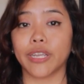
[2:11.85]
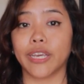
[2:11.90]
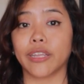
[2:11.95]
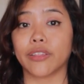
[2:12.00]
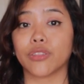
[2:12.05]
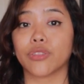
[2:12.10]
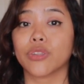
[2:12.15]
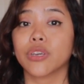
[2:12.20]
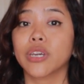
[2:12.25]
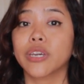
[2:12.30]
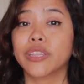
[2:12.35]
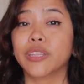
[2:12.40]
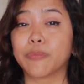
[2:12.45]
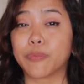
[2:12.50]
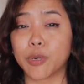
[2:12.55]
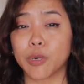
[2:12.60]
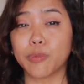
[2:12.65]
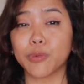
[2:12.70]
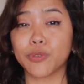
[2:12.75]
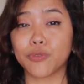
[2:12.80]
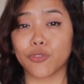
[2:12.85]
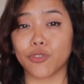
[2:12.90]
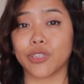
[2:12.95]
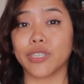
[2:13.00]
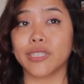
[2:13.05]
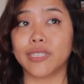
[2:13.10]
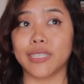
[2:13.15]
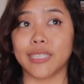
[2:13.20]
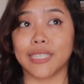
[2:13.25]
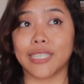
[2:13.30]
And the purpose for
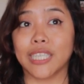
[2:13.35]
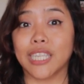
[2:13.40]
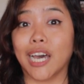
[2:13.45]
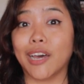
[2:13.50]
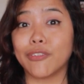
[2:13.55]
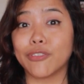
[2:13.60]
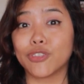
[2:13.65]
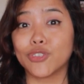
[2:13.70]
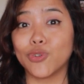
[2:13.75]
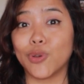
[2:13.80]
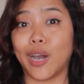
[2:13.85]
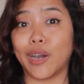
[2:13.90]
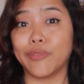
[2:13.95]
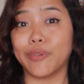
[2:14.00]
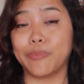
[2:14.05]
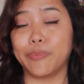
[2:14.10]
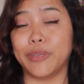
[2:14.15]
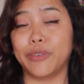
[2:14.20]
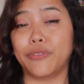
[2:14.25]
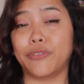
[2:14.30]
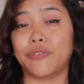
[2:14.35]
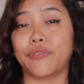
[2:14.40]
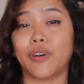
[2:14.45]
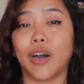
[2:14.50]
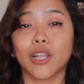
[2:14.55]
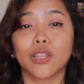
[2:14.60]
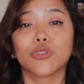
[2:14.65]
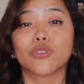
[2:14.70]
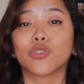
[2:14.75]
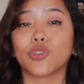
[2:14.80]
this is not to have it be
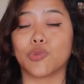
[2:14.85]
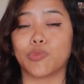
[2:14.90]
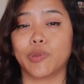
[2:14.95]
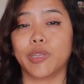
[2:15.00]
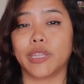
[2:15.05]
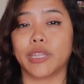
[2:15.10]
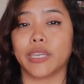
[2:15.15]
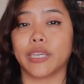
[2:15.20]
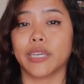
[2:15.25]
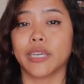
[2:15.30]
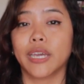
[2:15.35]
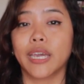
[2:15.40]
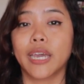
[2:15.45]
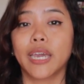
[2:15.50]
followed completely.